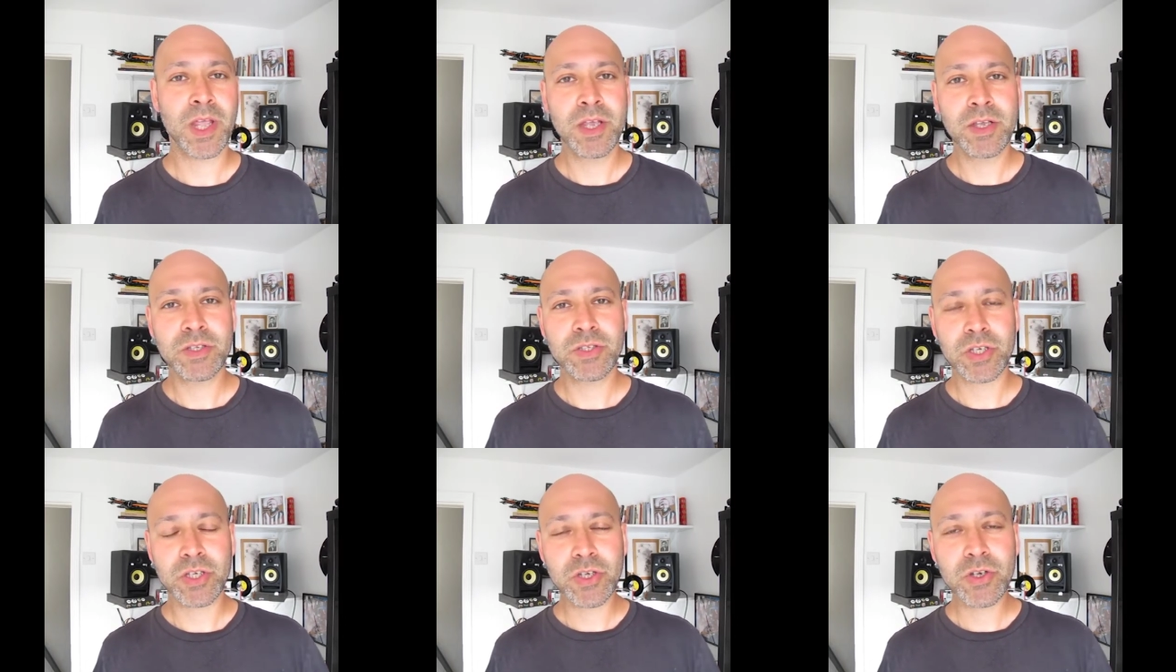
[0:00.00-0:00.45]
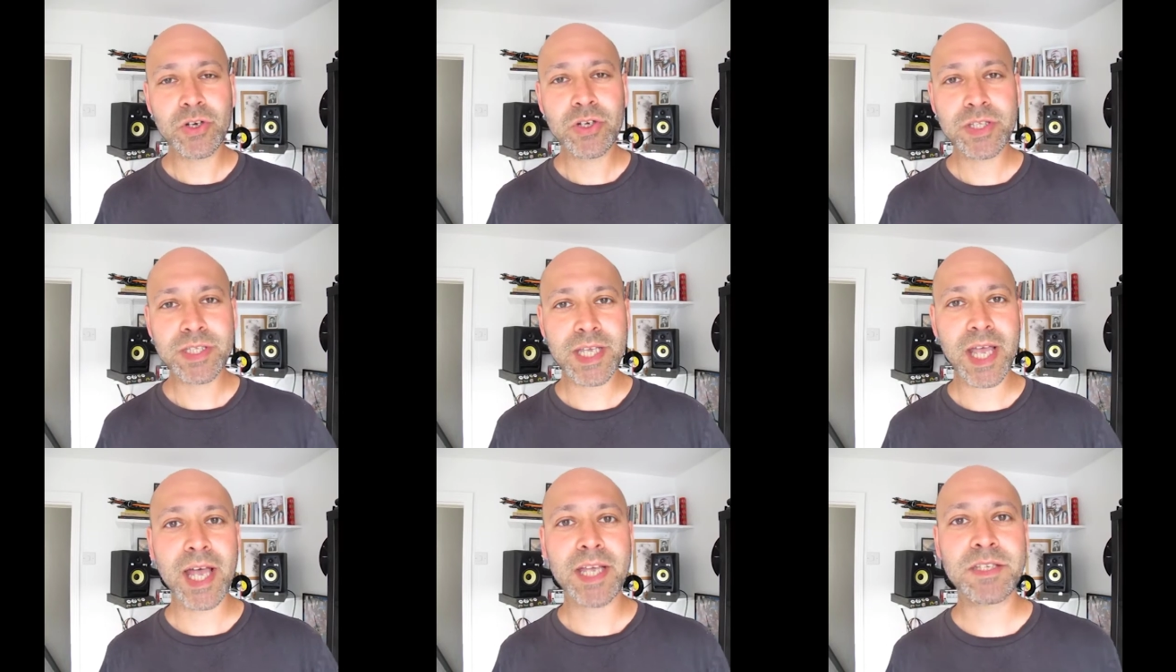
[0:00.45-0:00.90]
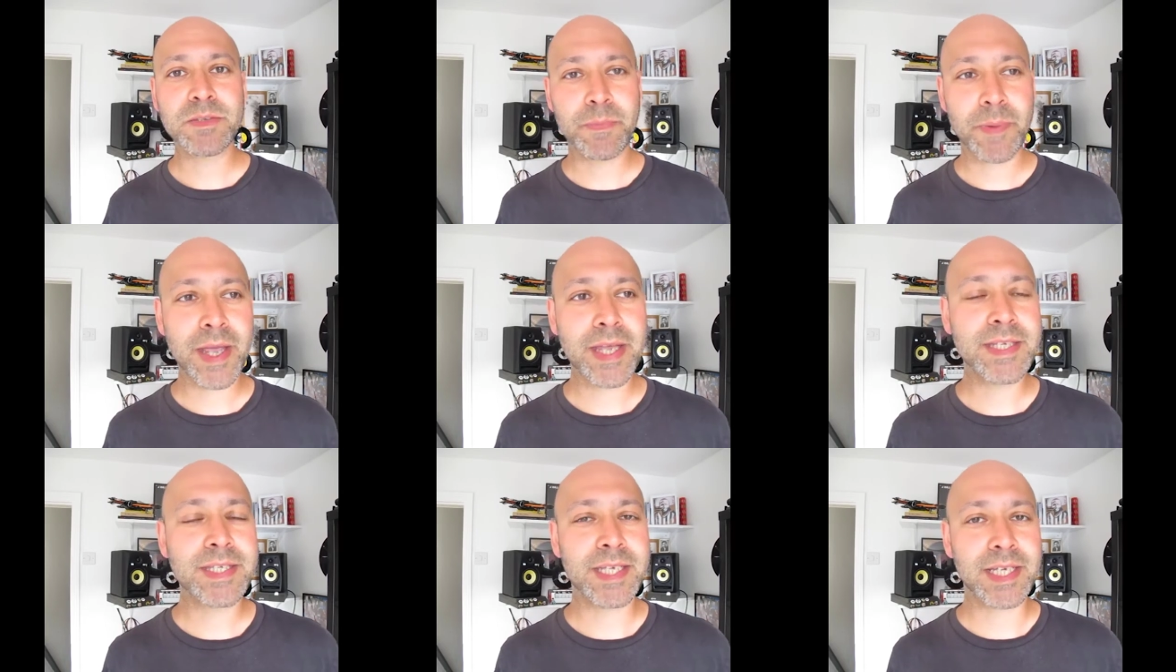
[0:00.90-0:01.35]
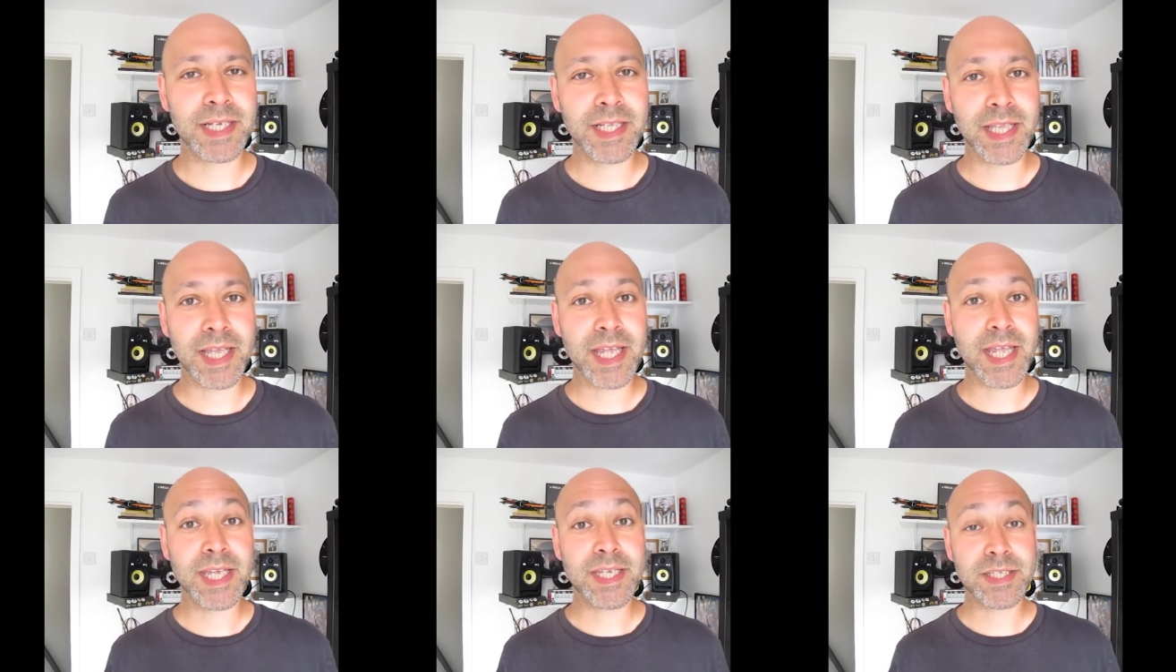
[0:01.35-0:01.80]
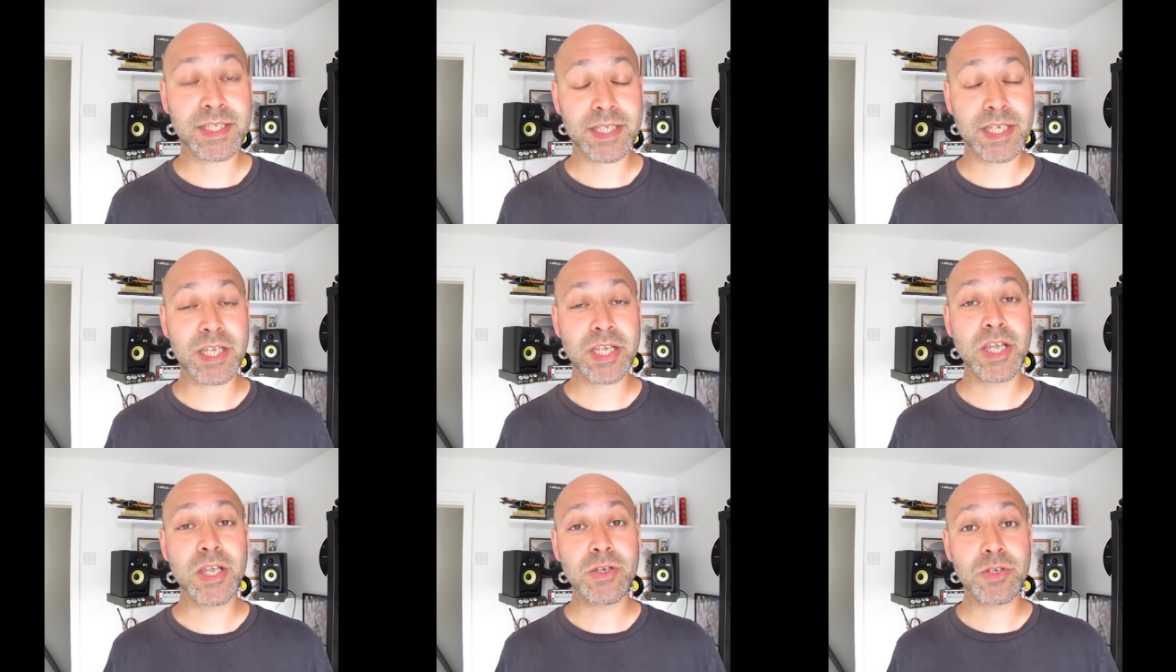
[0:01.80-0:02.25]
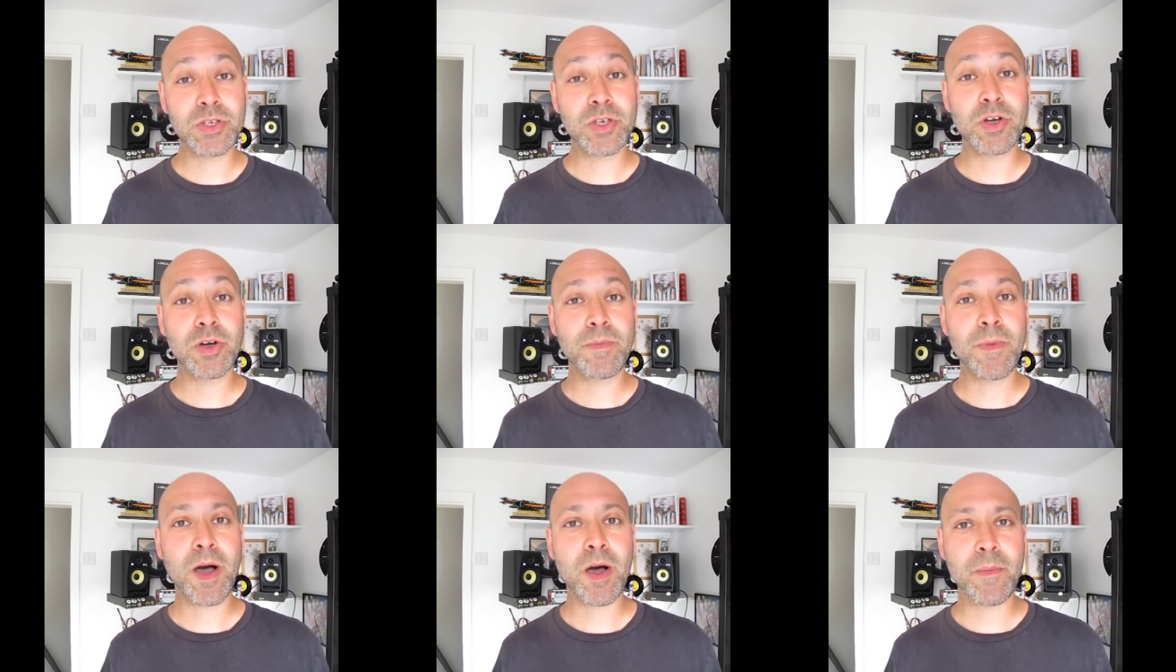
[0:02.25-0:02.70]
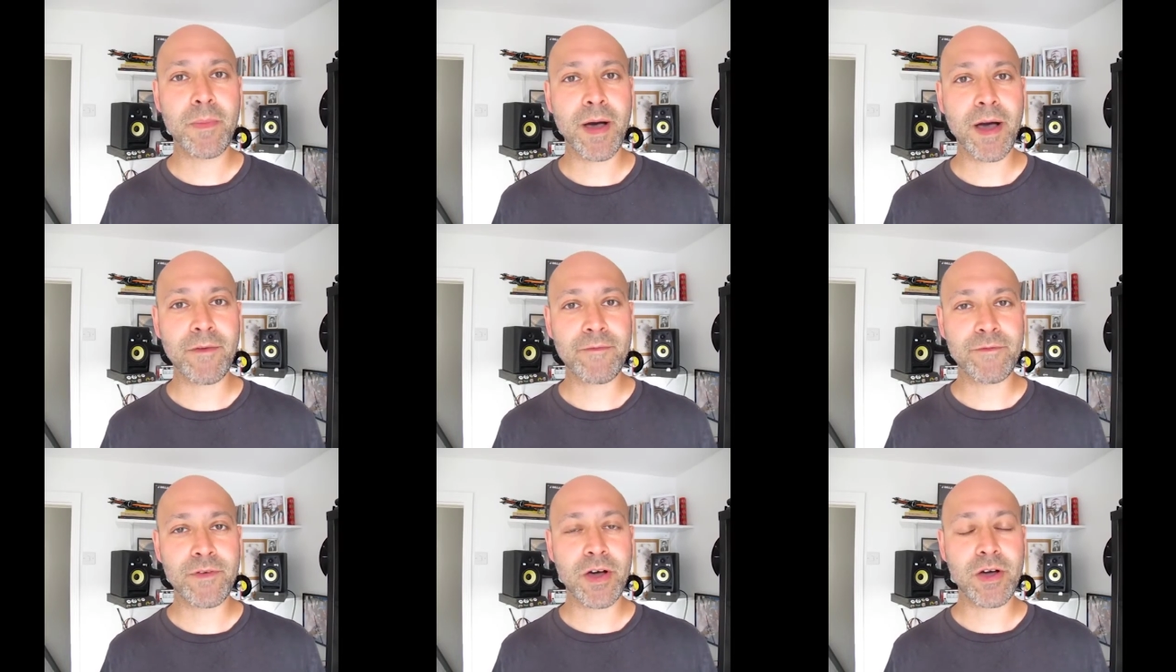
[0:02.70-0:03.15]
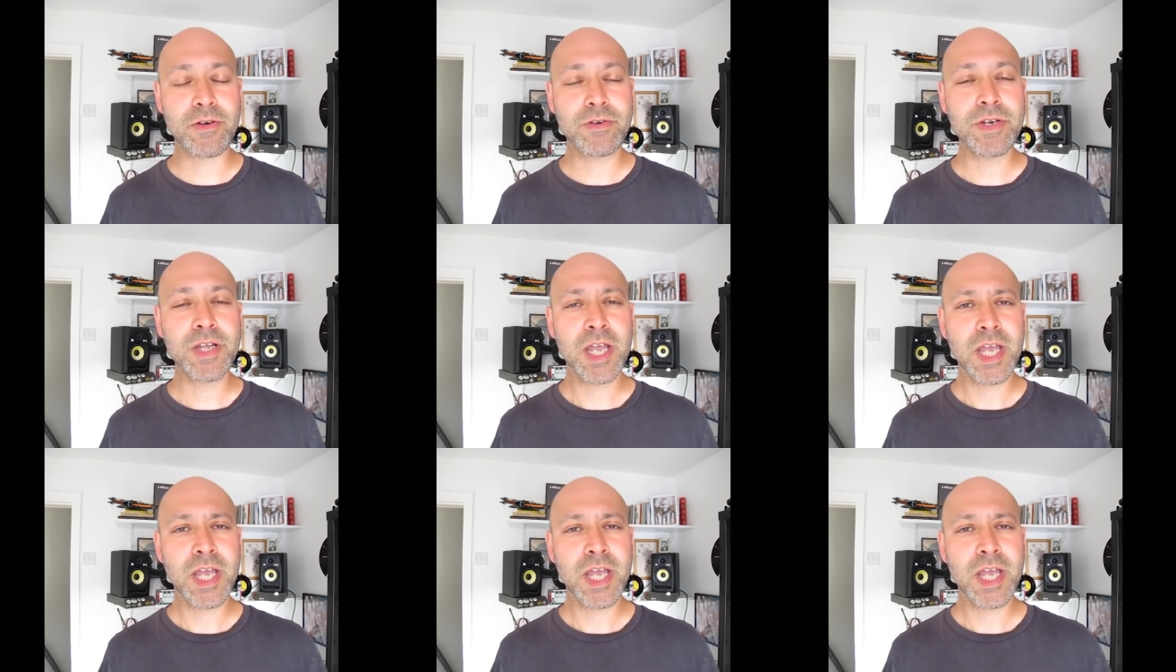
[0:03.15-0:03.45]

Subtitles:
So your task basically is to use your mobile phone